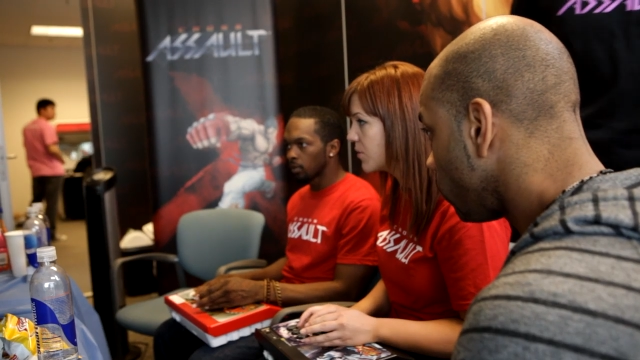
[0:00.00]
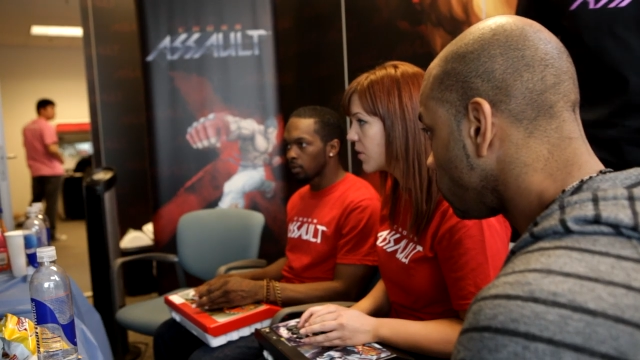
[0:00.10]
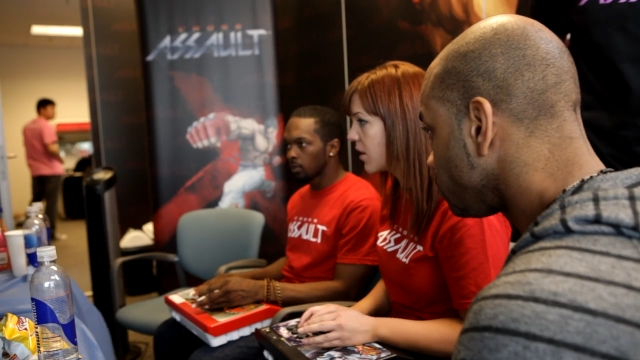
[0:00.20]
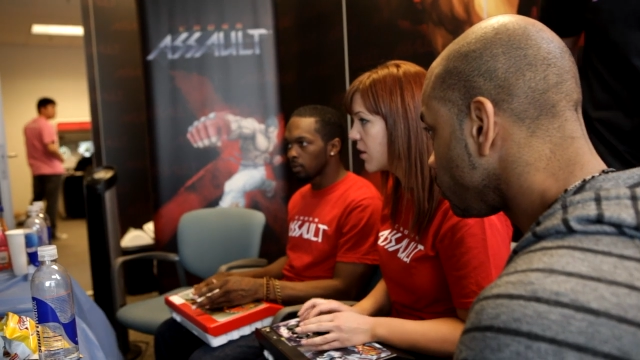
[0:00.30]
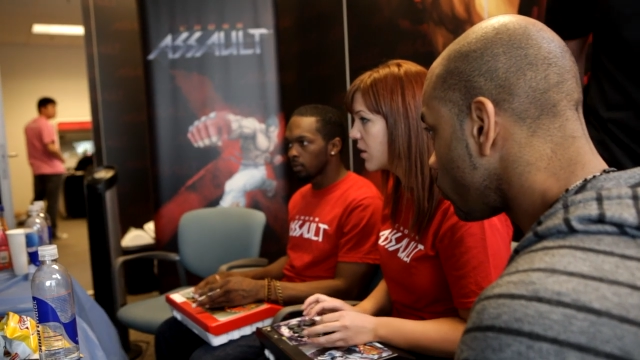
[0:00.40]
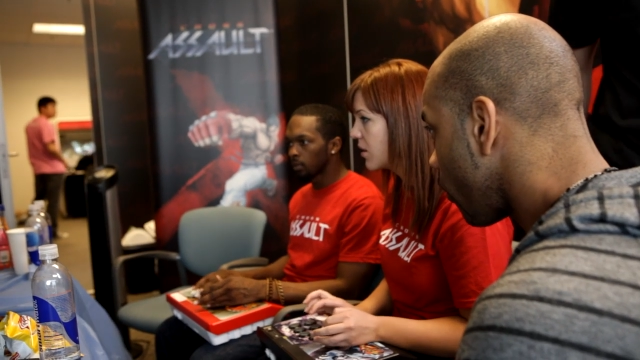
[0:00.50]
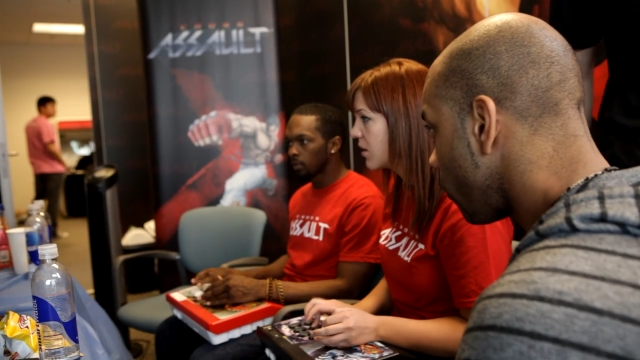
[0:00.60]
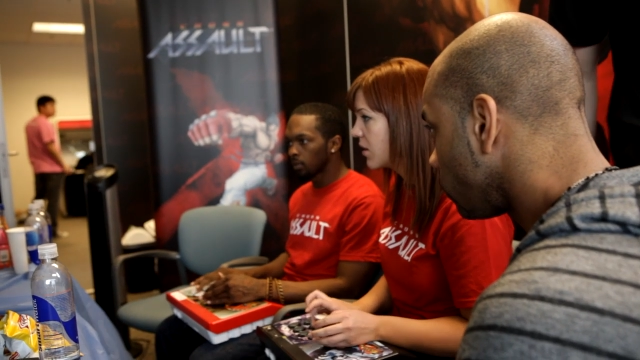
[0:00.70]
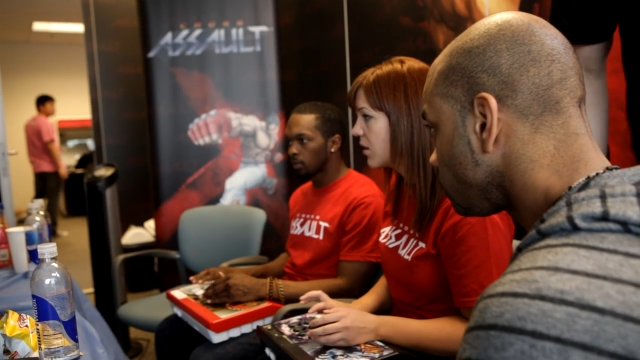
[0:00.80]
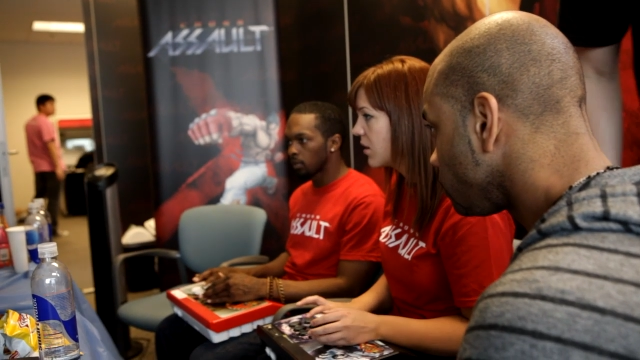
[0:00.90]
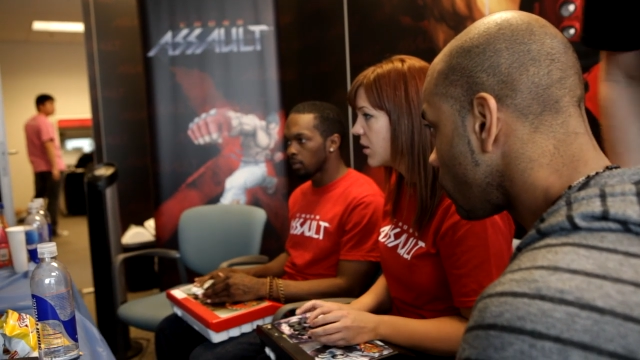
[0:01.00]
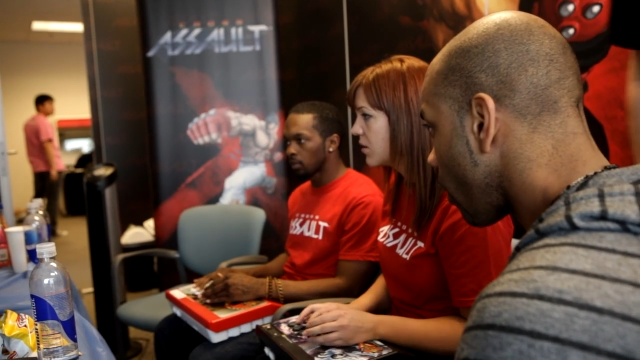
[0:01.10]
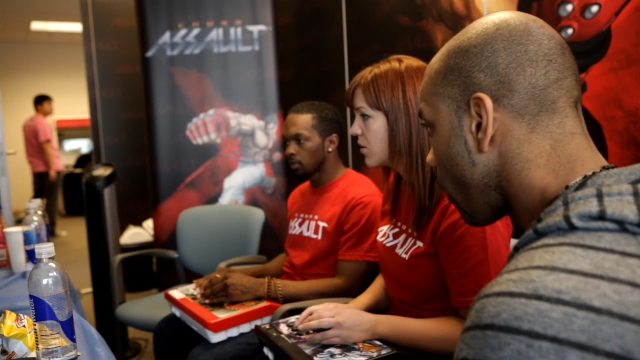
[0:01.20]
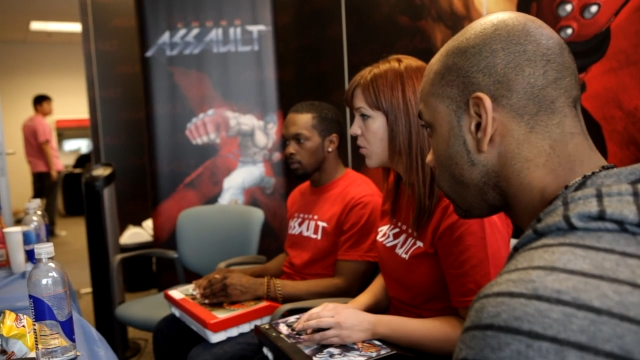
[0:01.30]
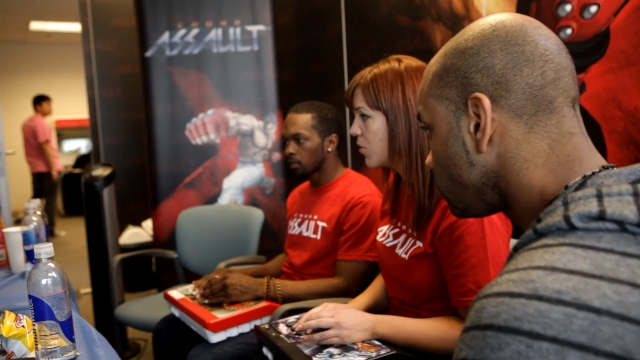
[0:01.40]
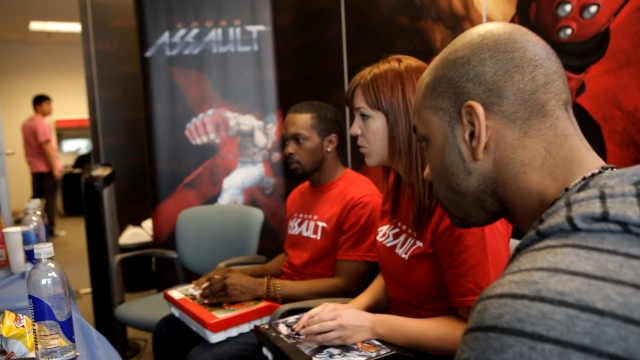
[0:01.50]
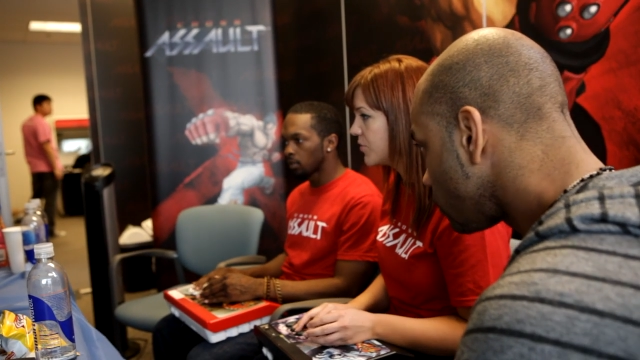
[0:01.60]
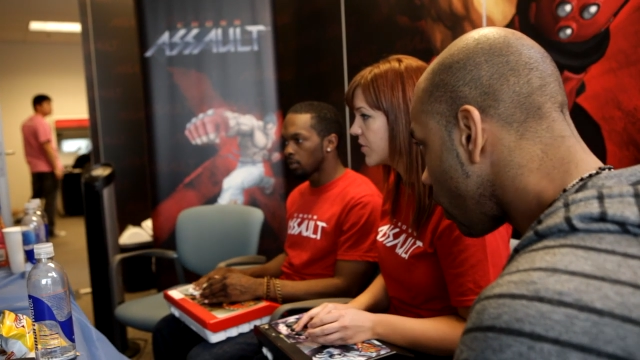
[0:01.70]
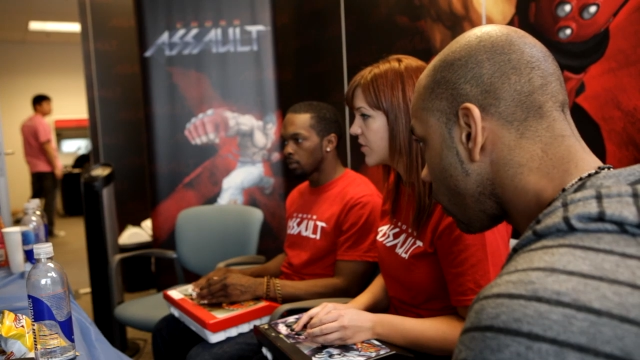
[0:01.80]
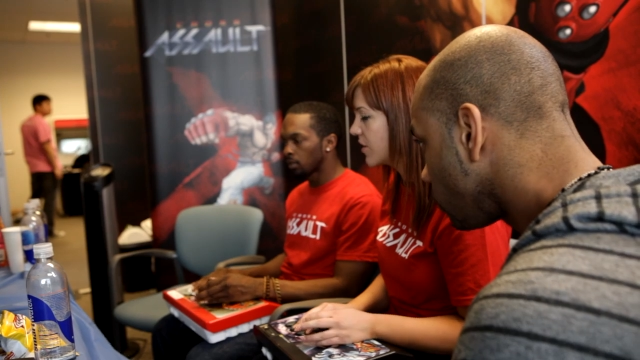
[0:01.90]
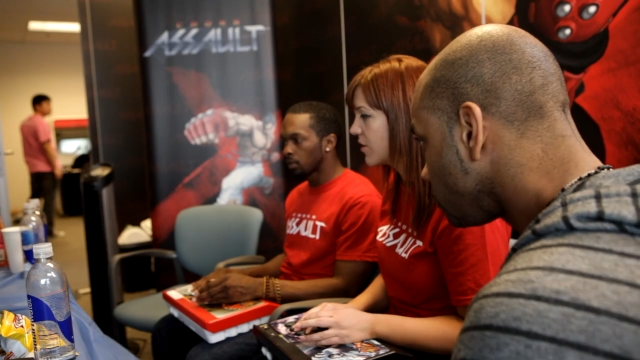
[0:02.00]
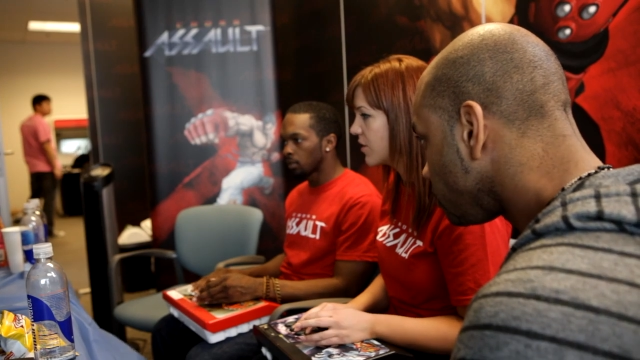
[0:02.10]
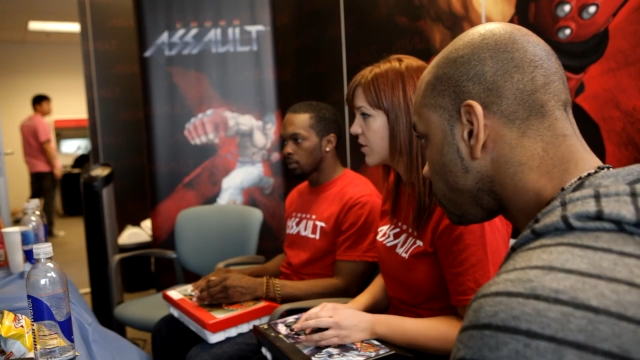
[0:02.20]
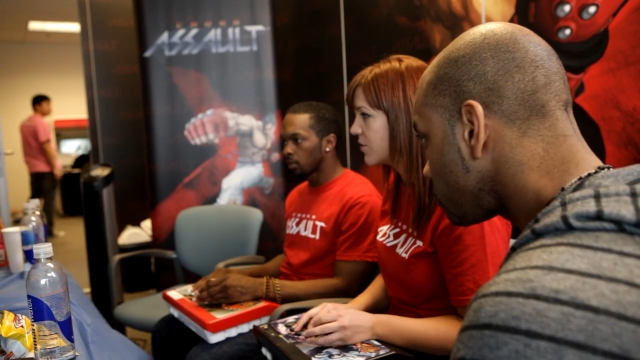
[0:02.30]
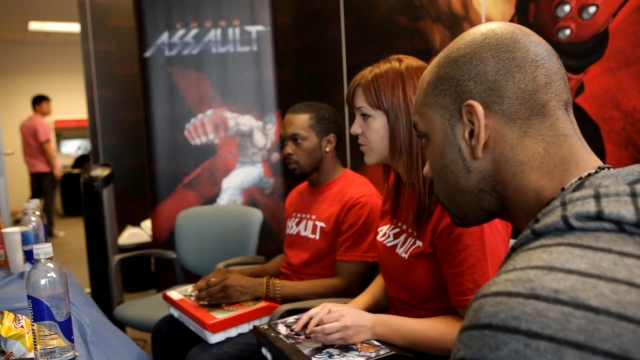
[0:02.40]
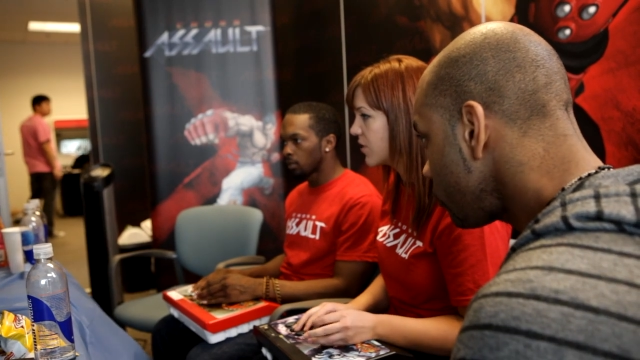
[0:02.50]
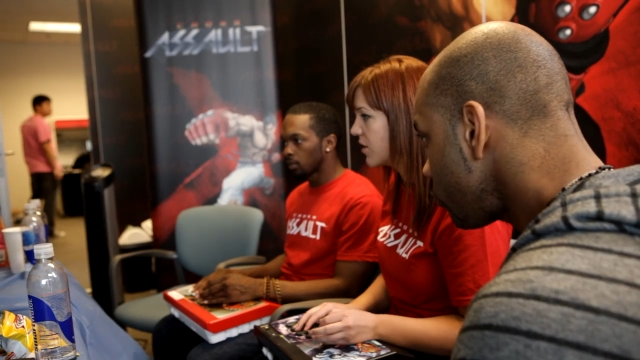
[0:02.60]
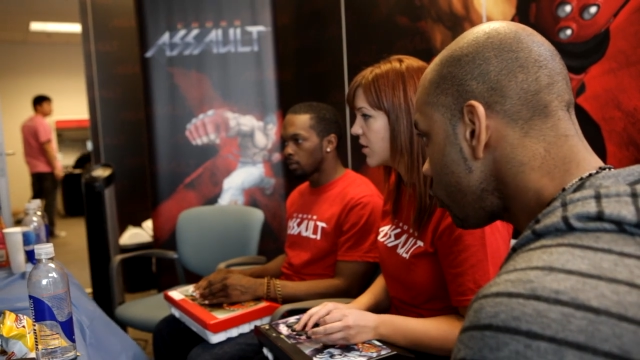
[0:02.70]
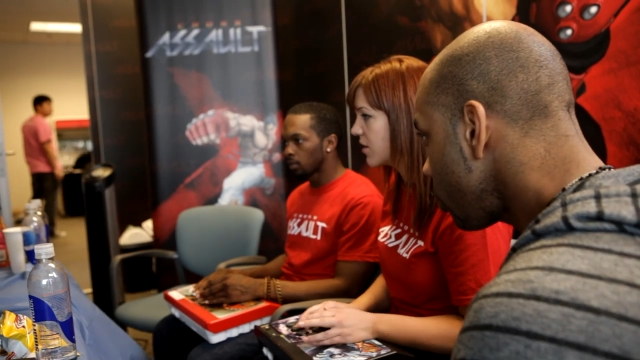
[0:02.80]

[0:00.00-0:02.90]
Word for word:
Speaker 1: Jago, he sat with me for about a half hour and told me